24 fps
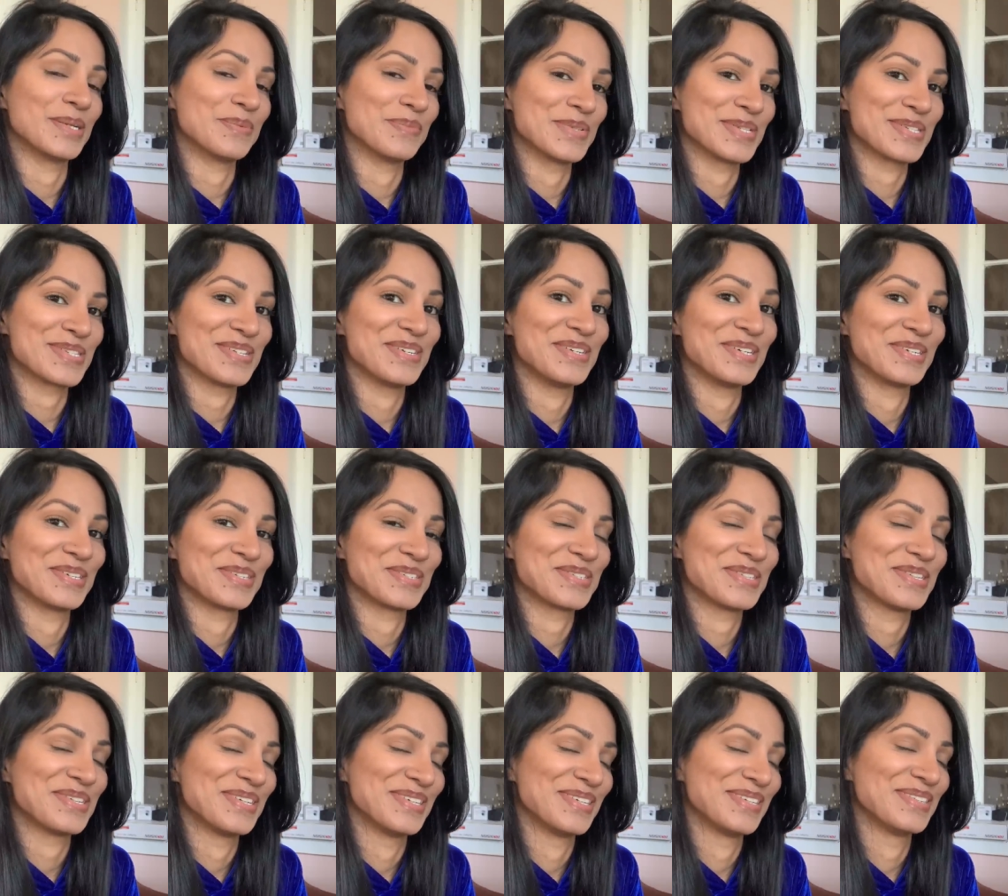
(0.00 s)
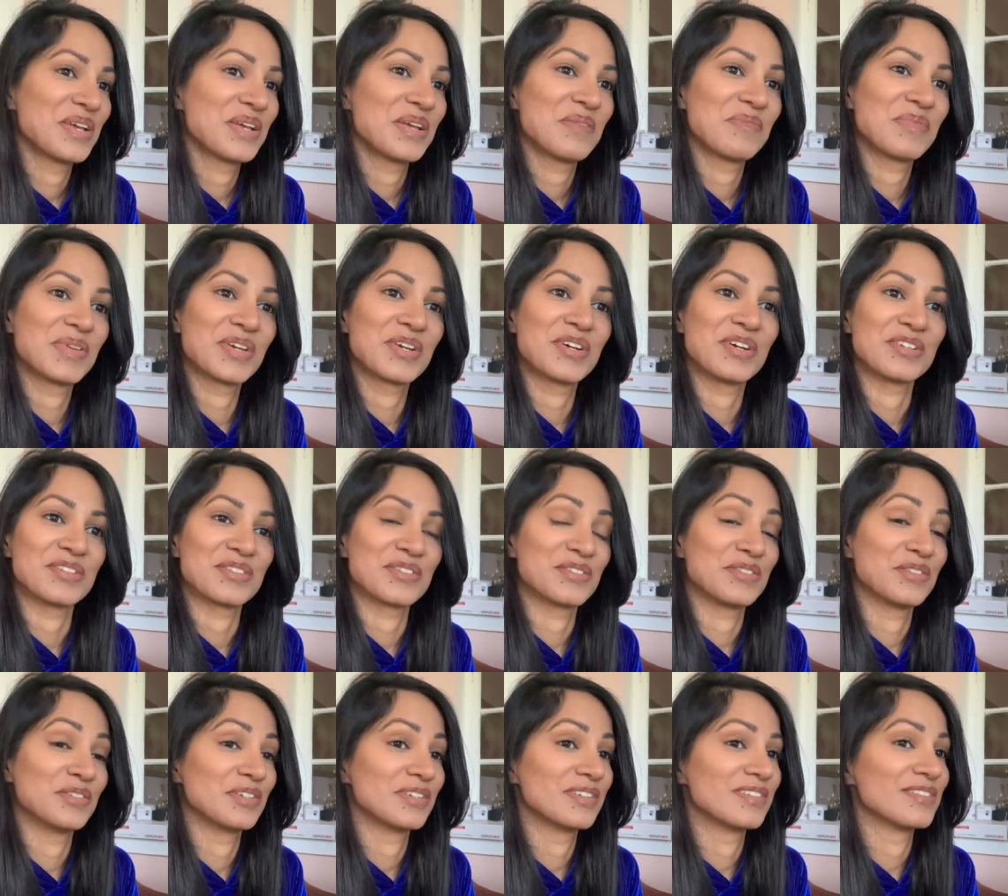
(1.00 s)
massage because
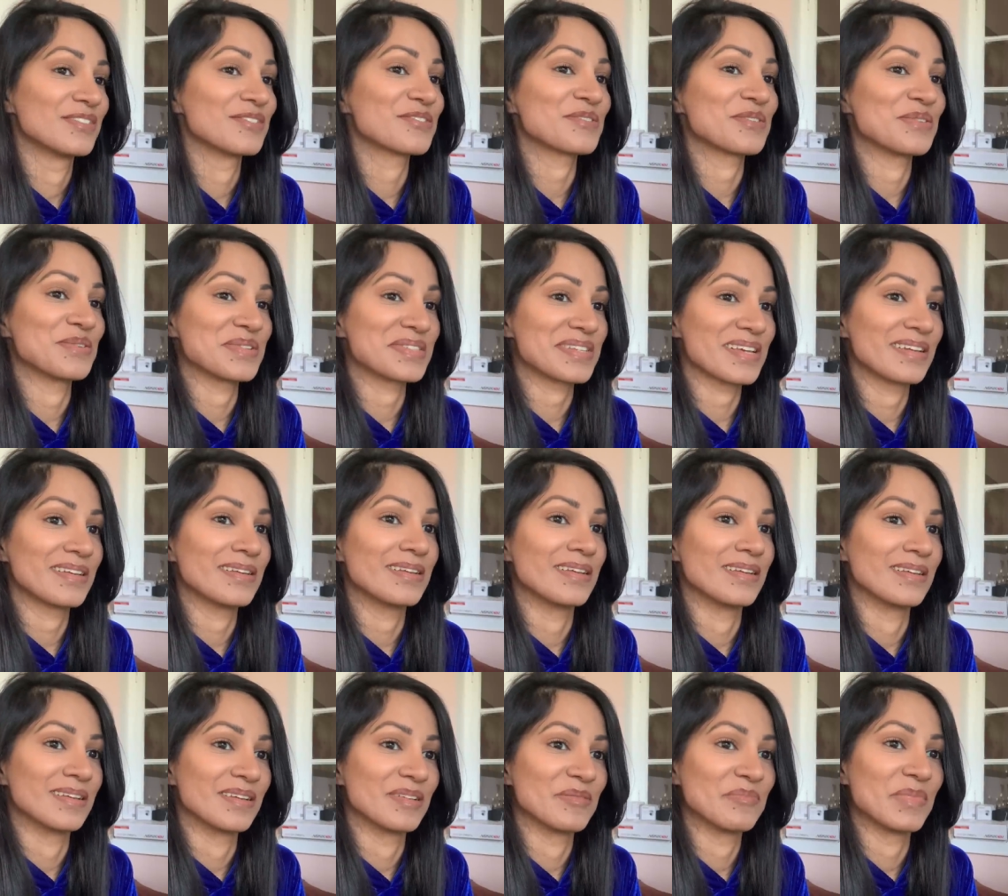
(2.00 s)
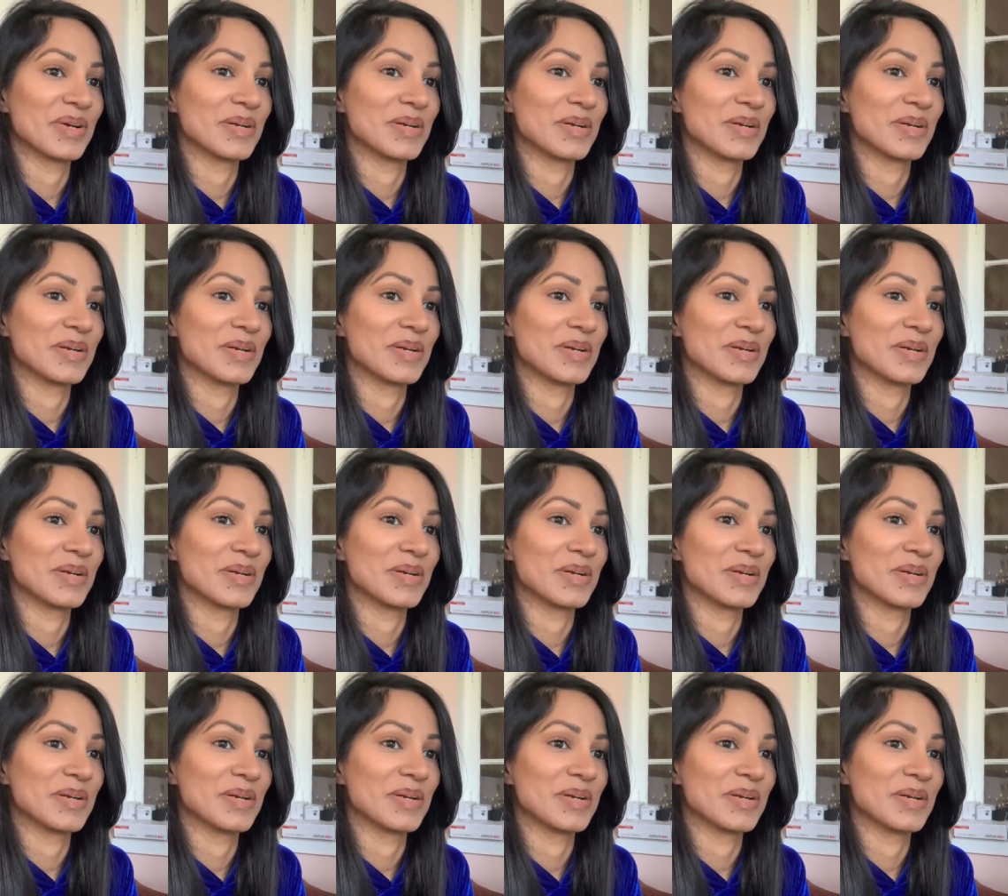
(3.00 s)
goodness knows I need it.